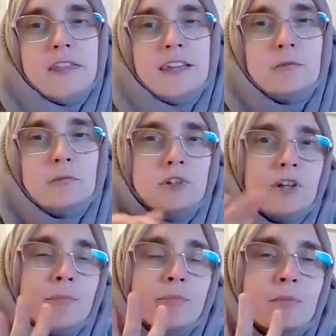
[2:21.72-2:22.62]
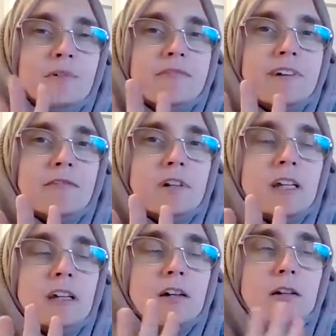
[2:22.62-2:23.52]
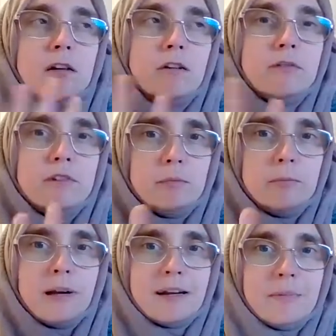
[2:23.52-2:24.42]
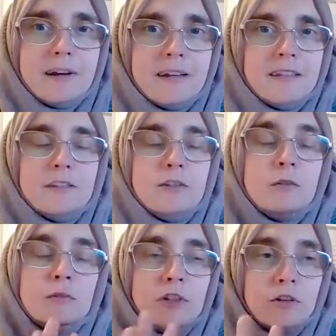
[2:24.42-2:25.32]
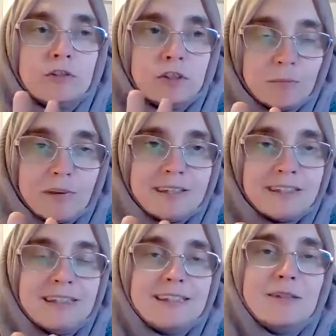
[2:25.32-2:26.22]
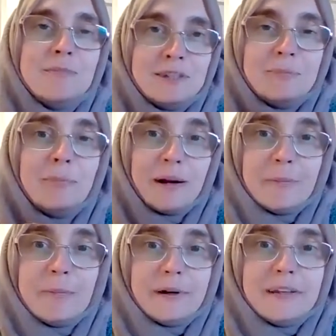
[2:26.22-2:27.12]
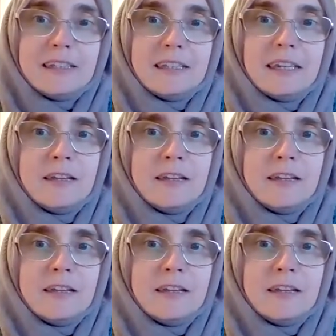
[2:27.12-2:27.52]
things which are probably very close to non-judgmentalism is backbiting.